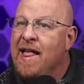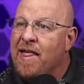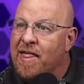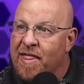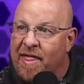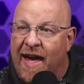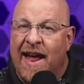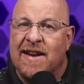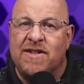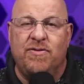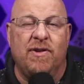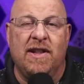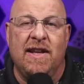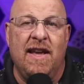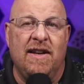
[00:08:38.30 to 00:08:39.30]
that is
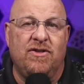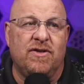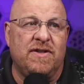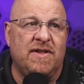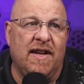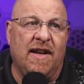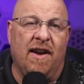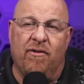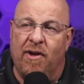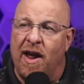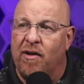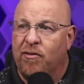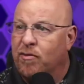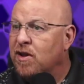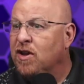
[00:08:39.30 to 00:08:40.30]
really interesting and
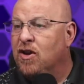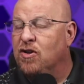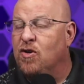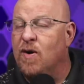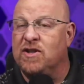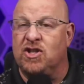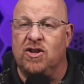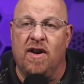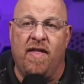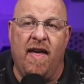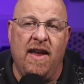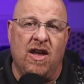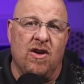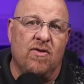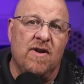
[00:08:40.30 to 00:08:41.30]
a really good question.
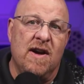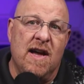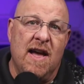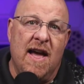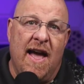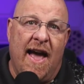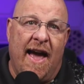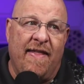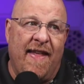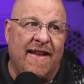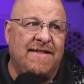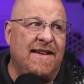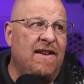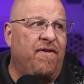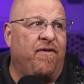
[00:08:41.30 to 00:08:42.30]
Thank you. And
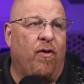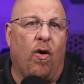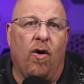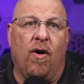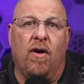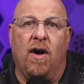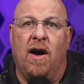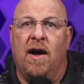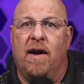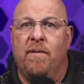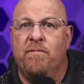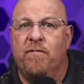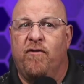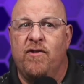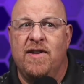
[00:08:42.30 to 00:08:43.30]
that's it for
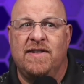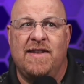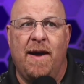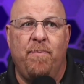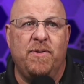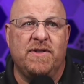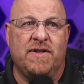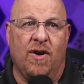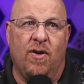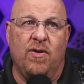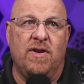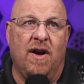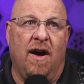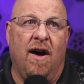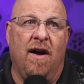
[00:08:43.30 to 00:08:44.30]
this
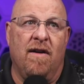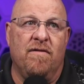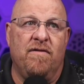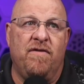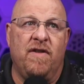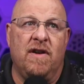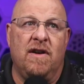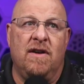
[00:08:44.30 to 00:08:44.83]
episode of